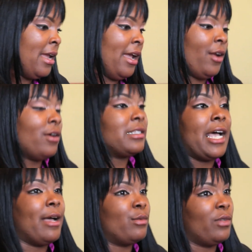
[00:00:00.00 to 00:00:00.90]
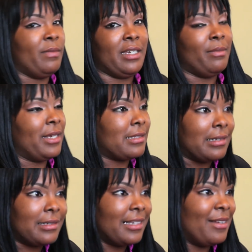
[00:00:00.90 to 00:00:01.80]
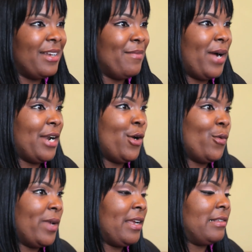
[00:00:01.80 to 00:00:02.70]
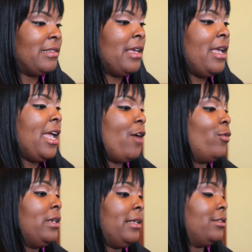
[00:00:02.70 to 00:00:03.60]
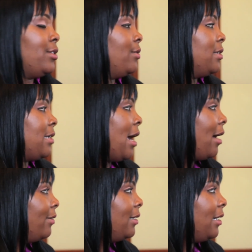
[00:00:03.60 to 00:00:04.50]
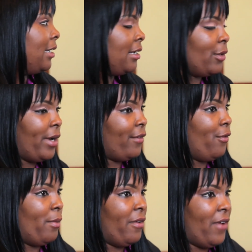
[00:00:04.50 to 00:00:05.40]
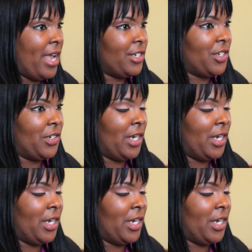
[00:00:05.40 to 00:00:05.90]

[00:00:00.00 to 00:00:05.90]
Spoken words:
at all times, we mean business, and by no means have we let the students down in any way, form, or fashion.